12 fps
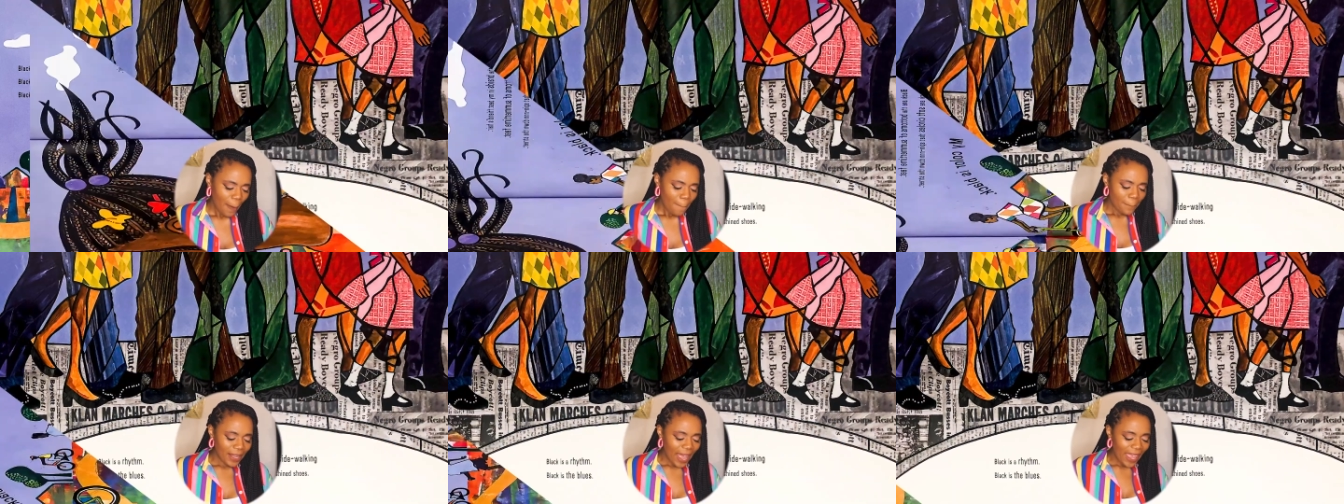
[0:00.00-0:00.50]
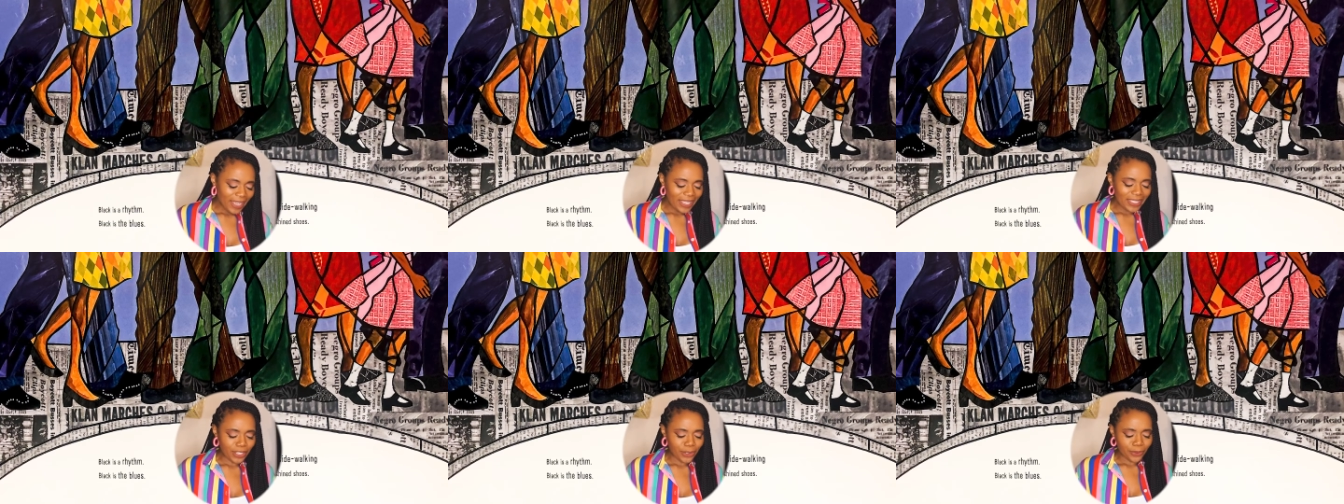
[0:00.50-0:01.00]
Black
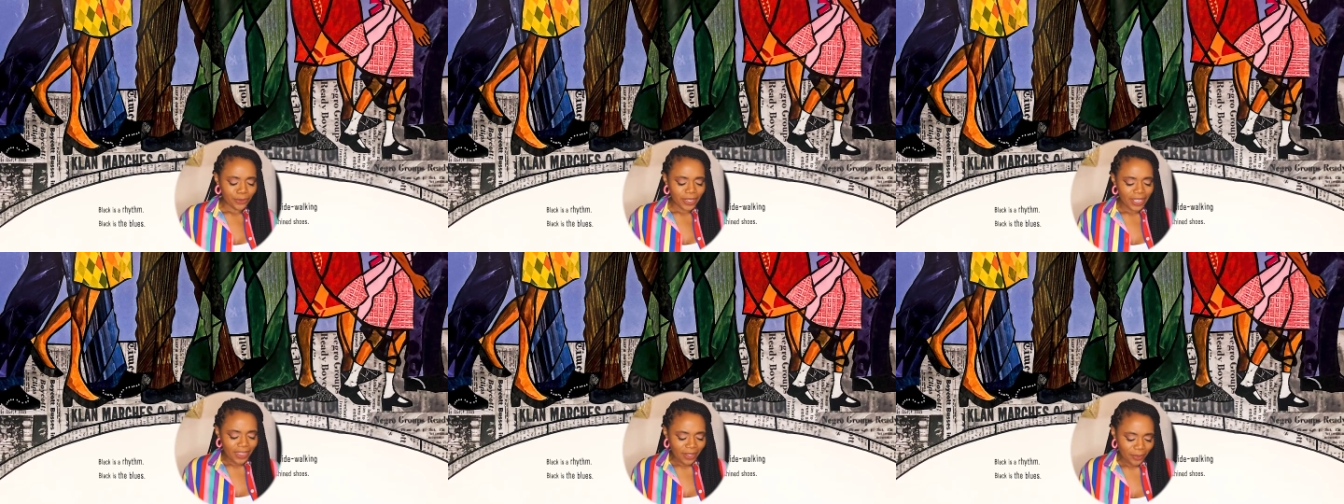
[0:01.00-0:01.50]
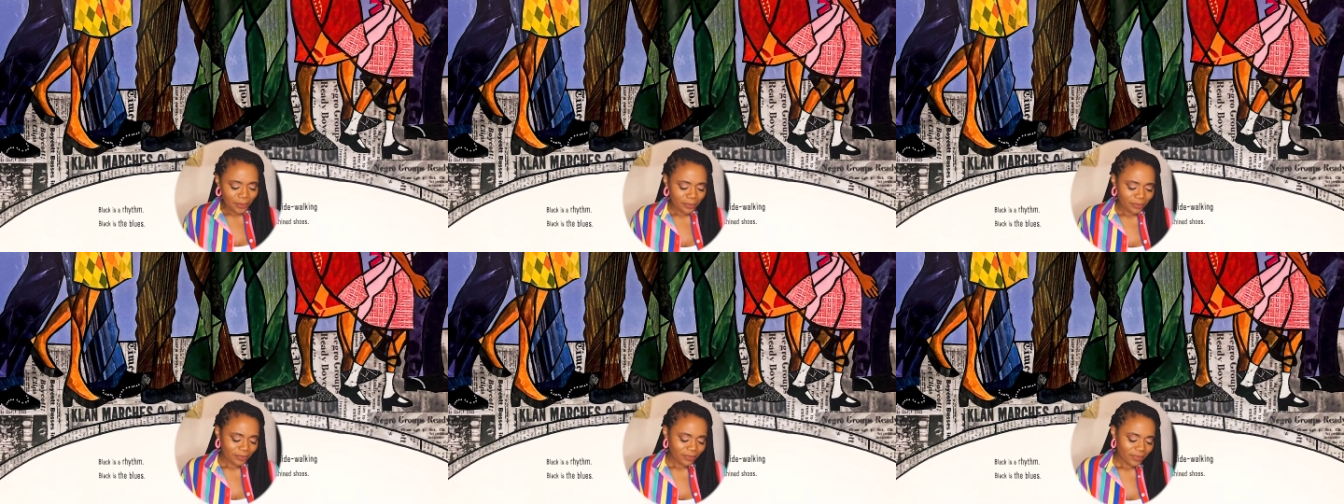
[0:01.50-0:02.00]
is a rhythm.
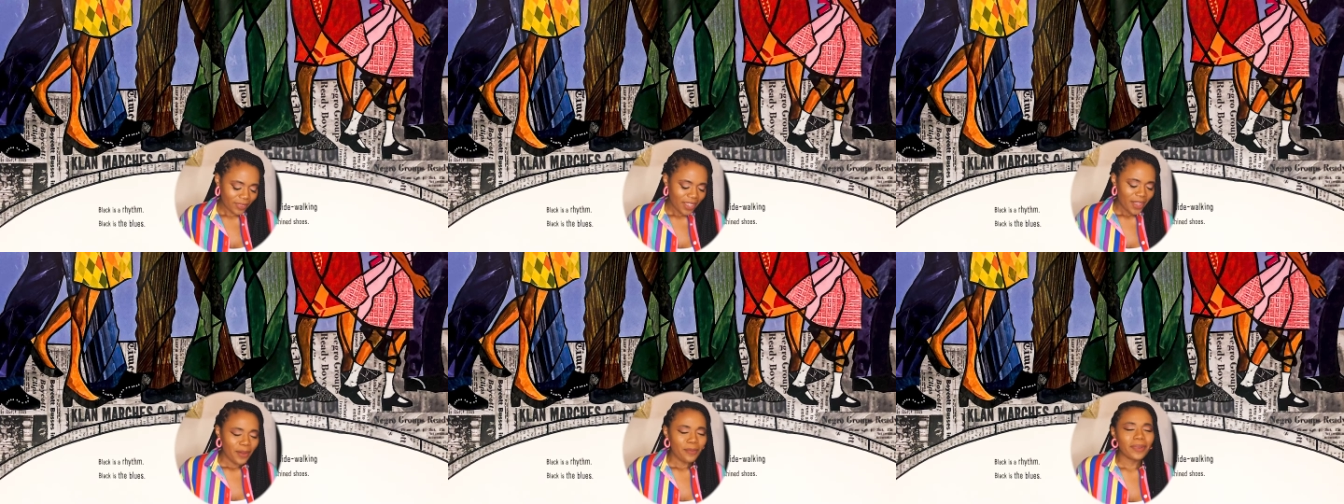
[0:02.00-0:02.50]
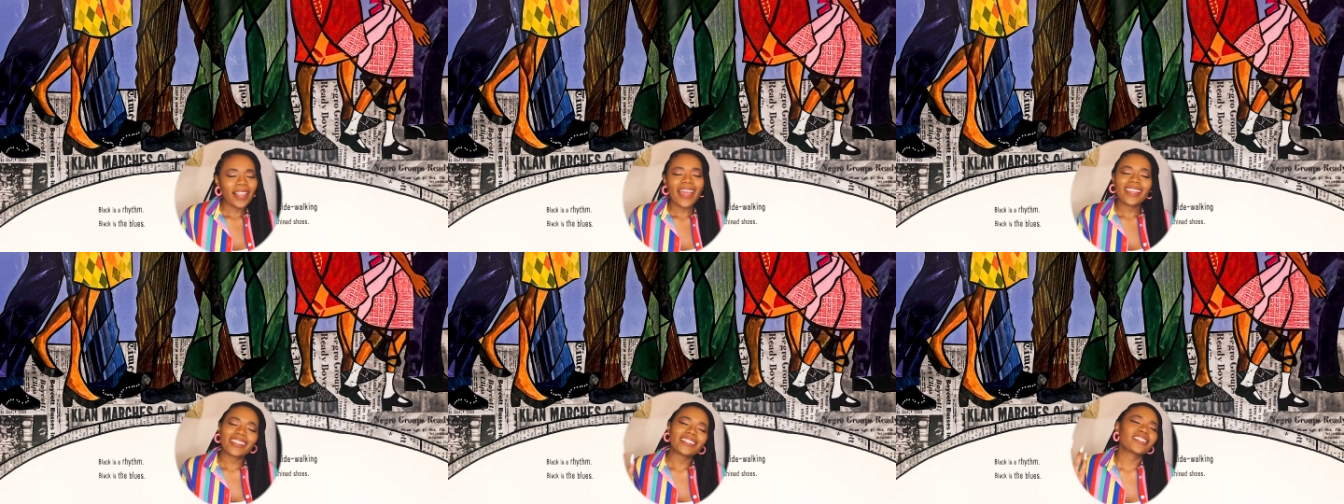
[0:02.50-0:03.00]

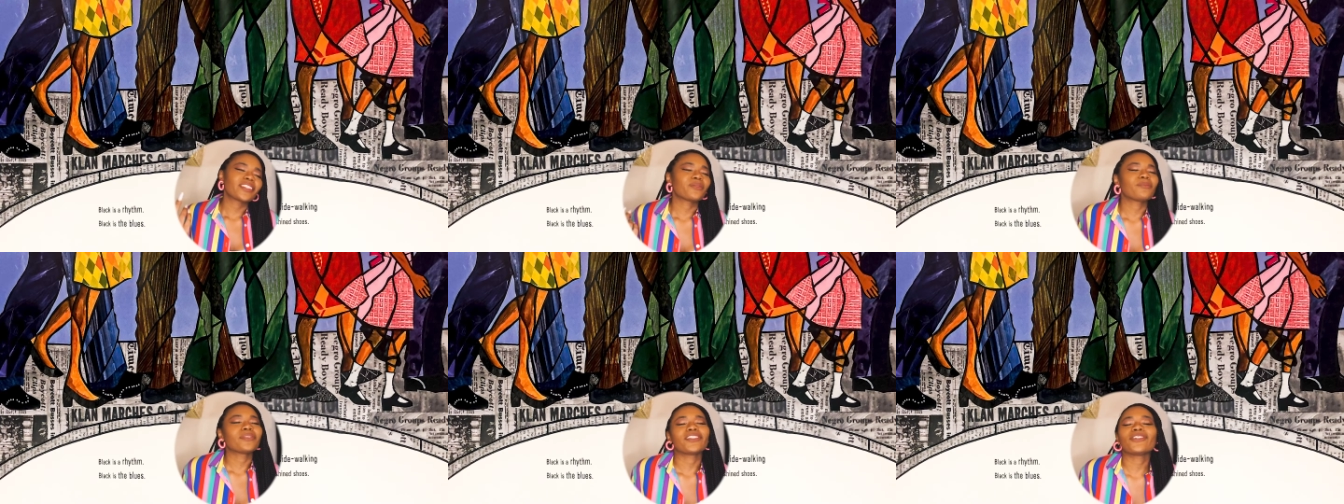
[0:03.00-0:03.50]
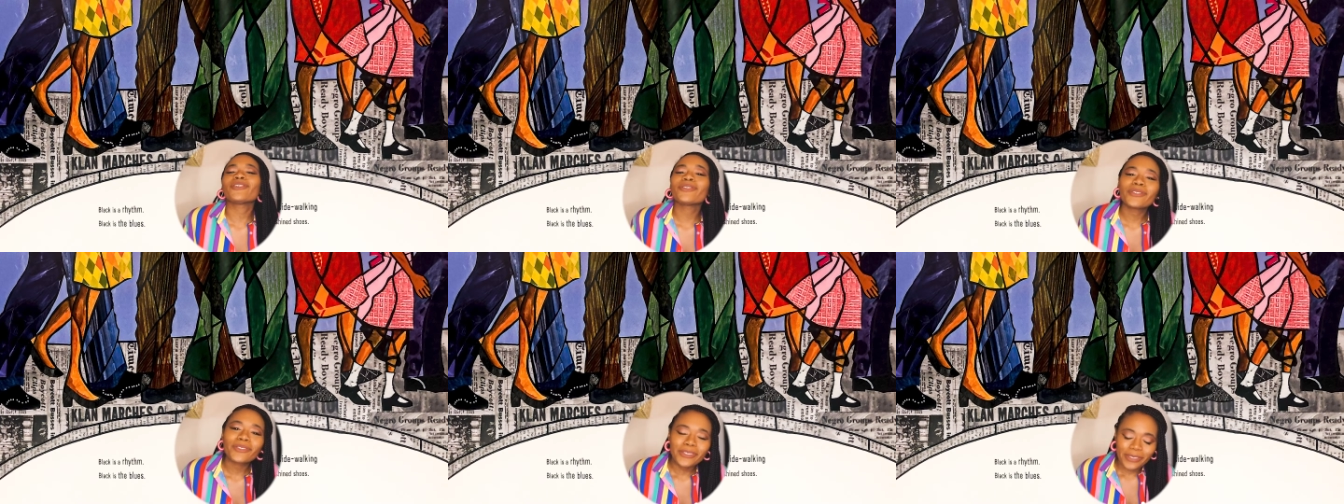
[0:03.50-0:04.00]
Black is the
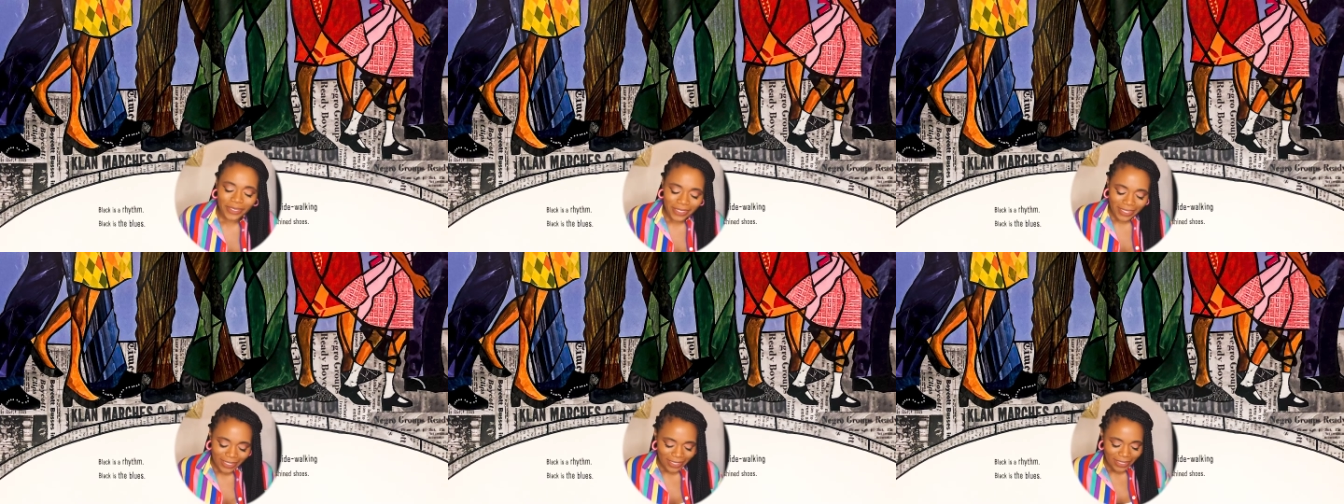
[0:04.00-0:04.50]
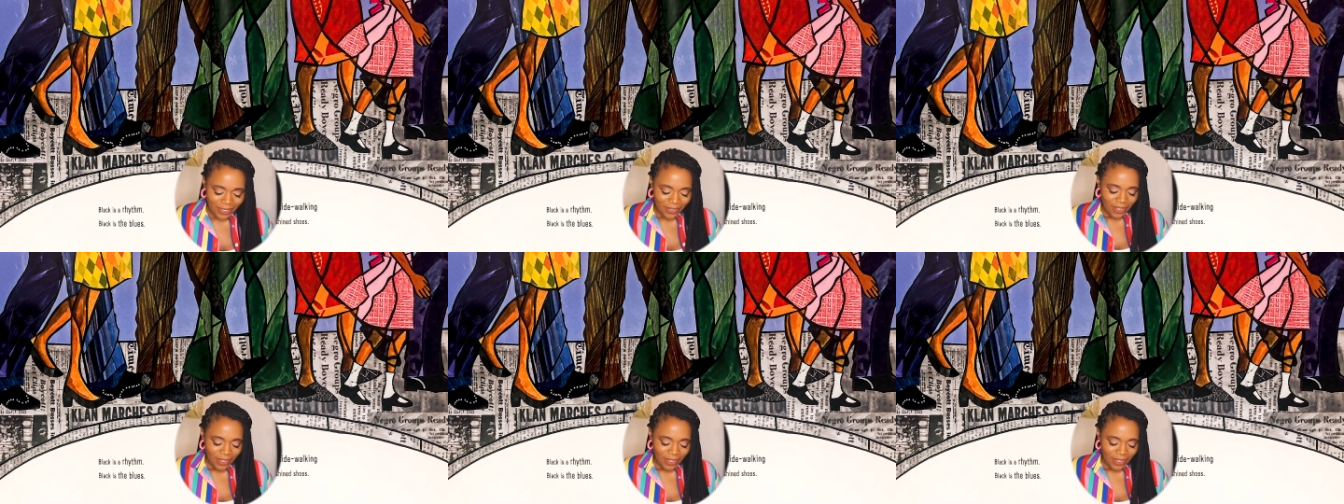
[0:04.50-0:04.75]
blues.